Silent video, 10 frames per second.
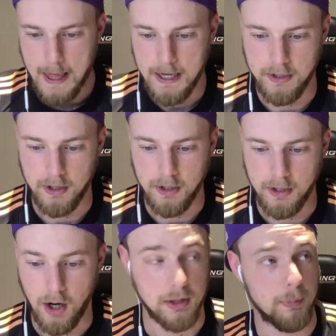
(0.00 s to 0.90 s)
And then
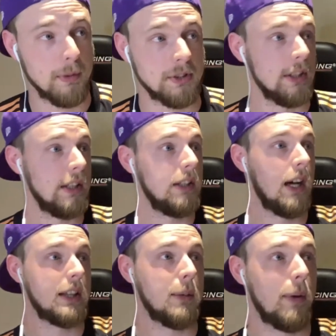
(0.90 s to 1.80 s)
obviously the BBC
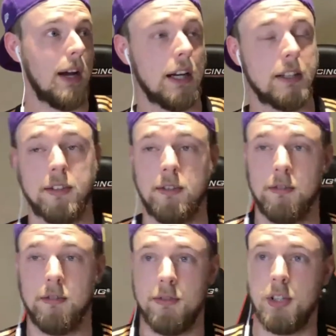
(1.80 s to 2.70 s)
at the back,
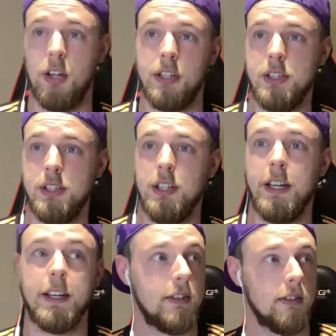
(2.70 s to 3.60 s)
solid as you
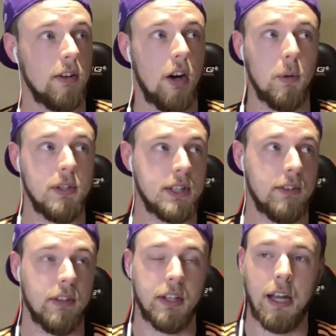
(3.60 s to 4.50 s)
like,
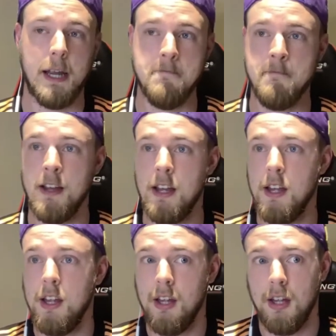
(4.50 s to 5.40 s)
always every game.
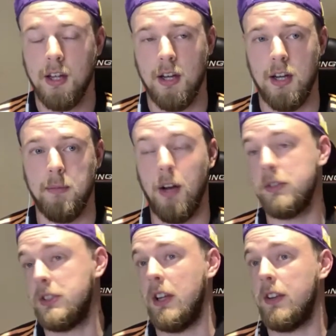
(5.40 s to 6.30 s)

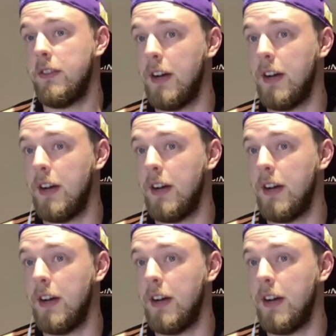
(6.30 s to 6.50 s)
Obviously not in the